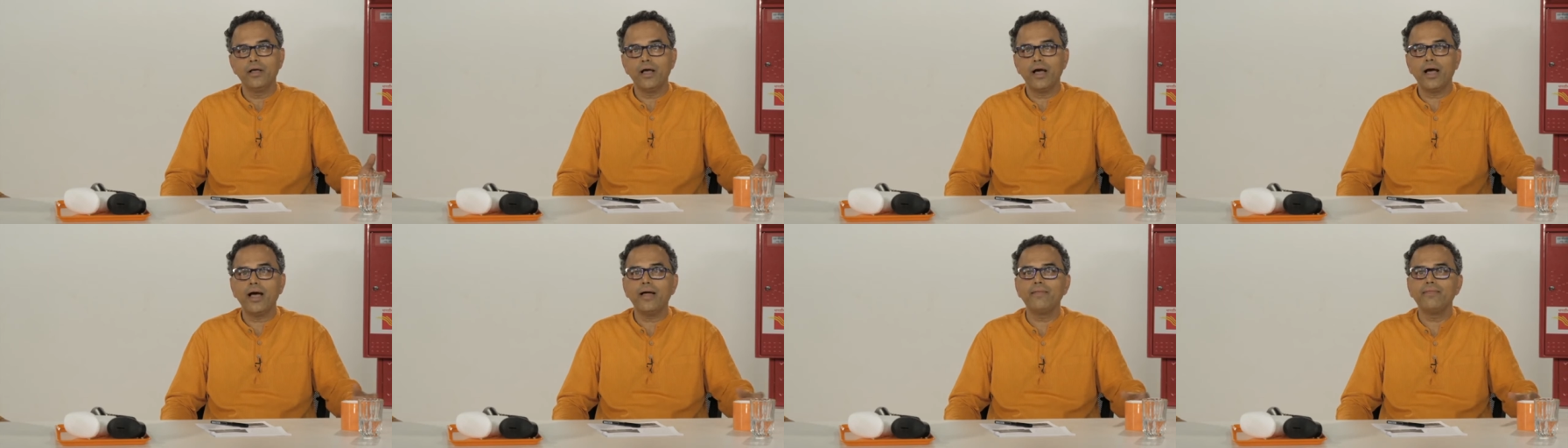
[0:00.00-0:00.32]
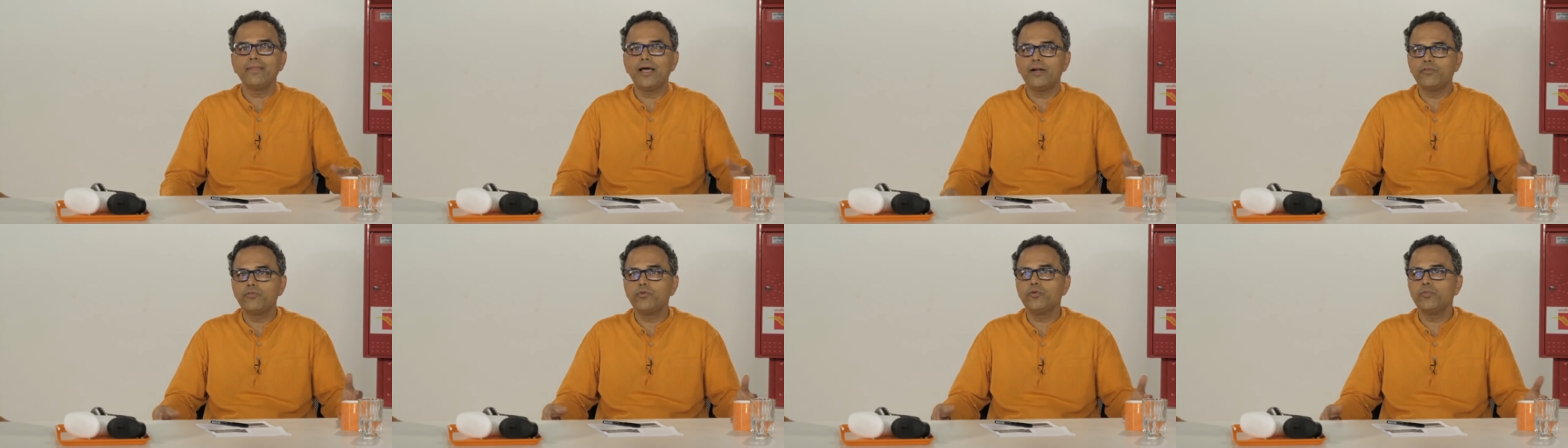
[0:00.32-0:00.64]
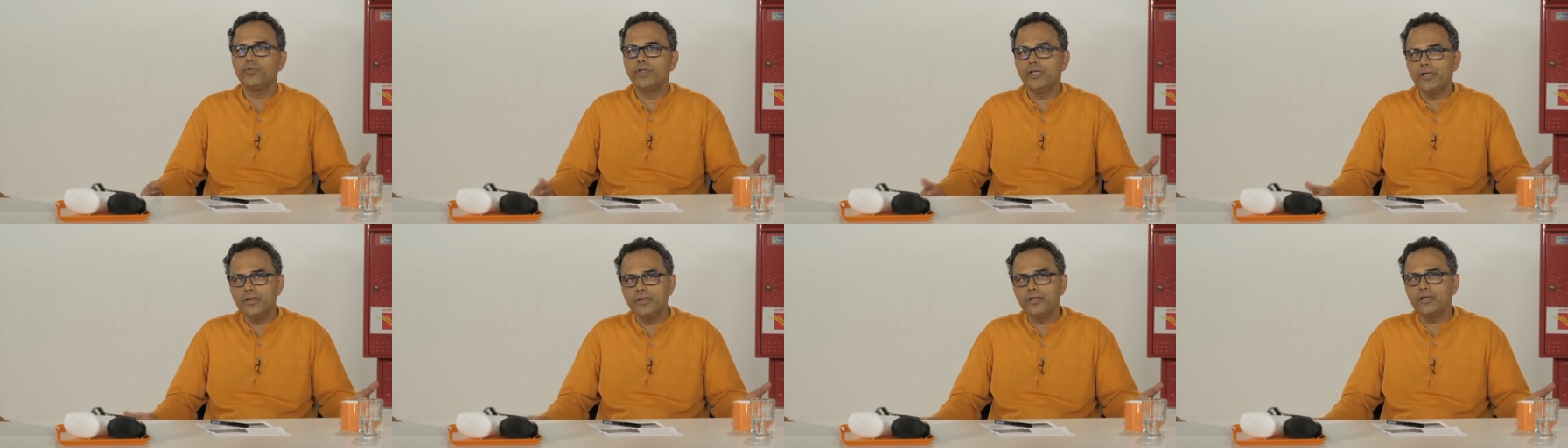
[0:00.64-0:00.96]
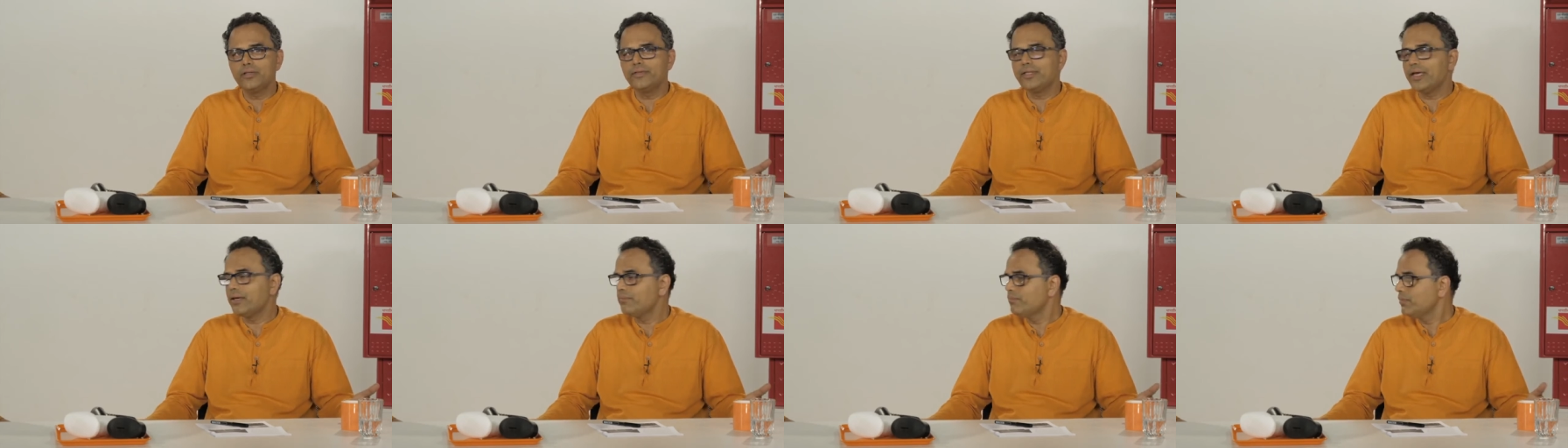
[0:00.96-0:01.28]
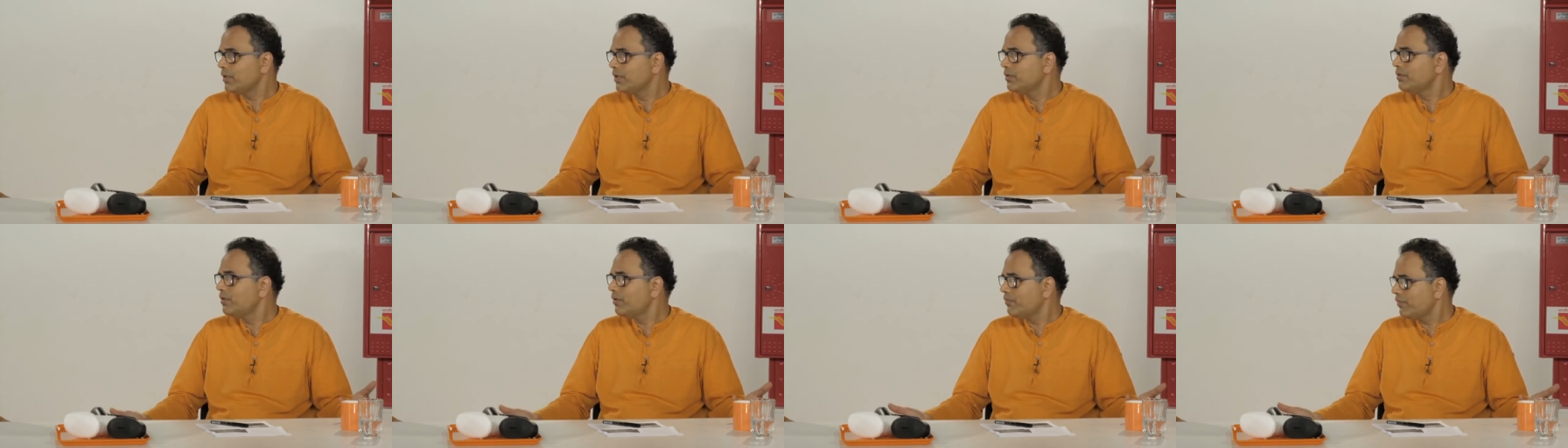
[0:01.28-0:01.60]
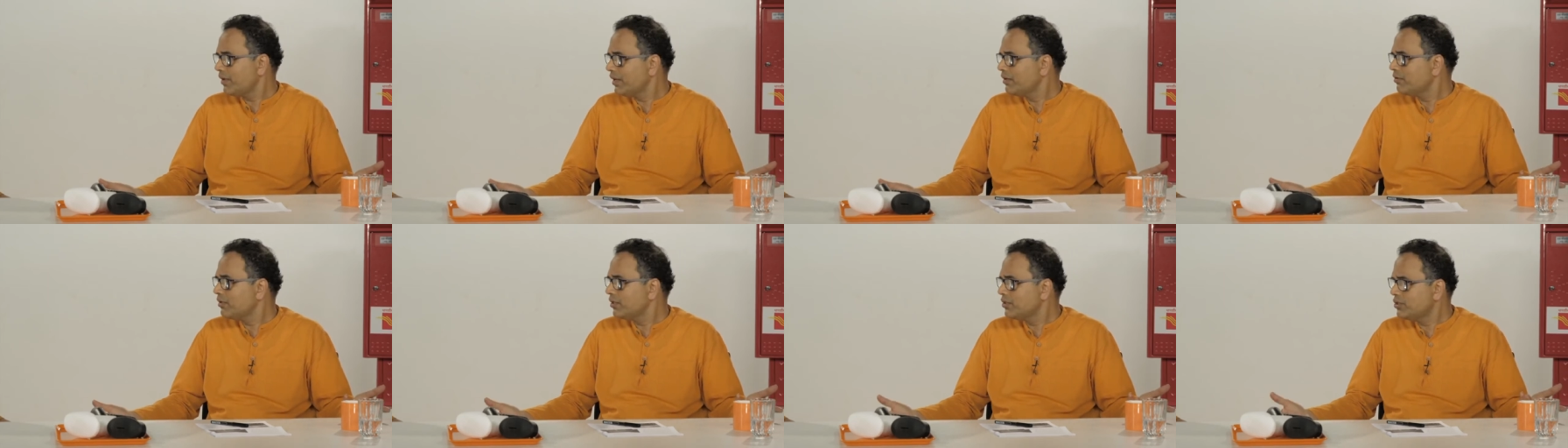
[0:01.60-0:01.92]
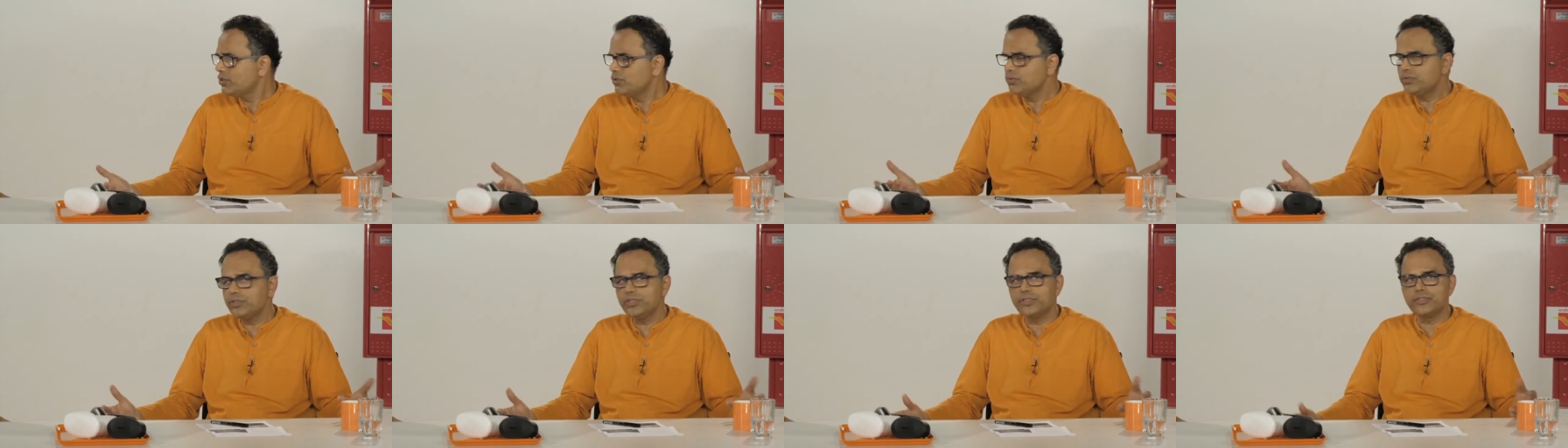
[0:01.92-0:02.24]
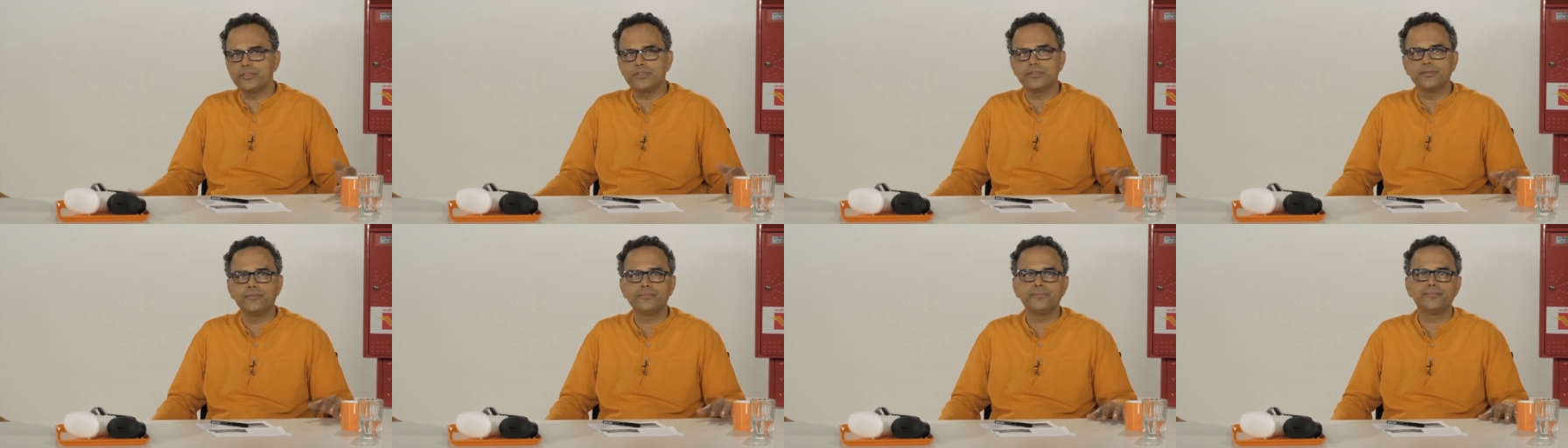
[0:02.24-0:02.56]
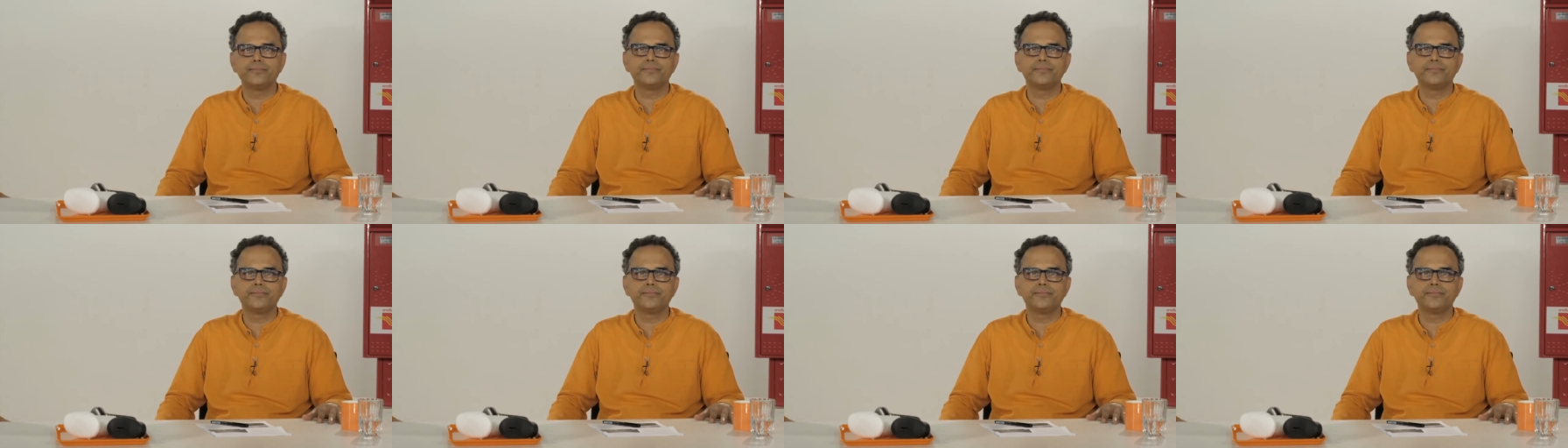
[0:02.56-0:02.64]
and that would hinder them in their regular duties.